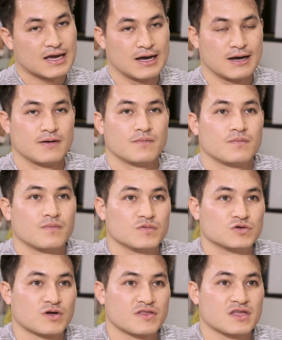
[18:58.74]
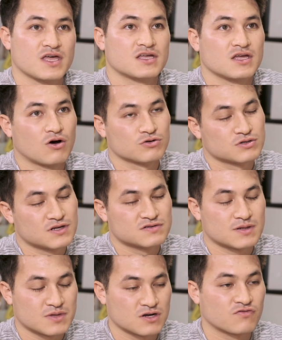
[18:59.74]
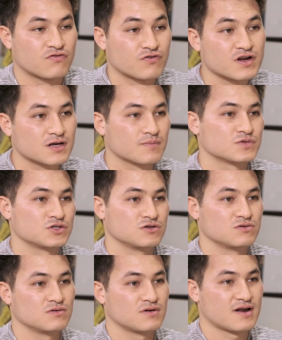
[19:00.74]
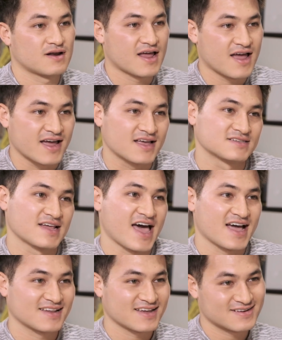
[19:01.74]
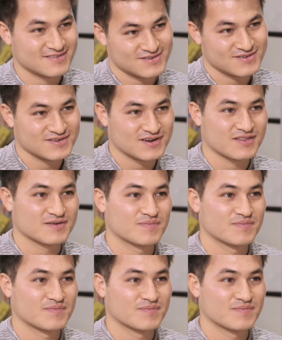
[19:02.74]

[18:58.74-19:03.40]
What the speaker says: So I think it also gives them the freedom to, I guess, act like another